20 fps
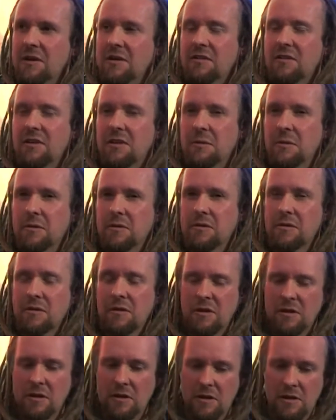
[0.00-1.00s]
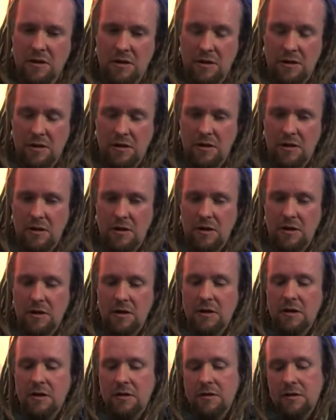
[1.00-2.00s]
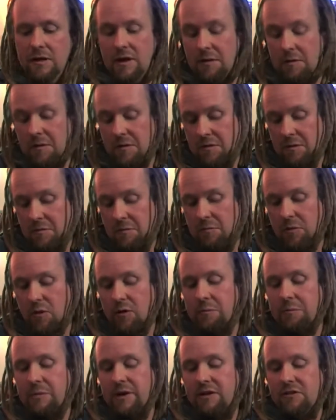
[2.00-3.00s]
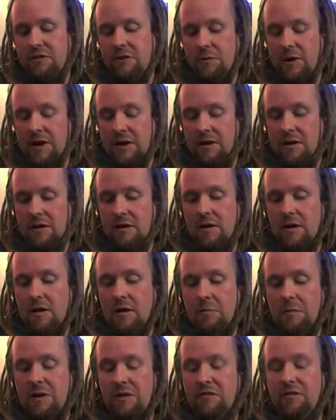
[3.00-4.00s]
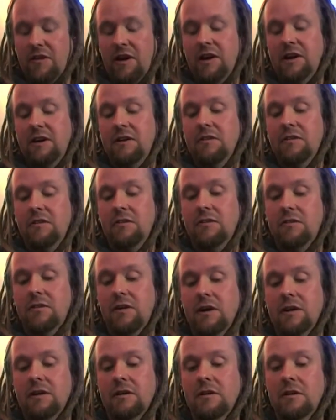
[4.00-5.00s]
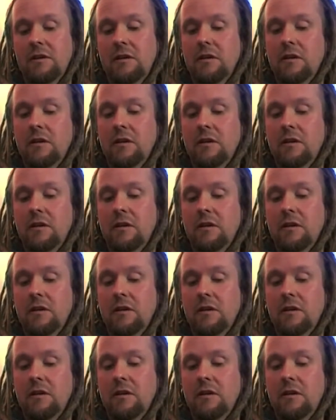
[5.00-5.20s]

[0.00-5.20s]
when she was Mm. point being, she went a bit funny. She started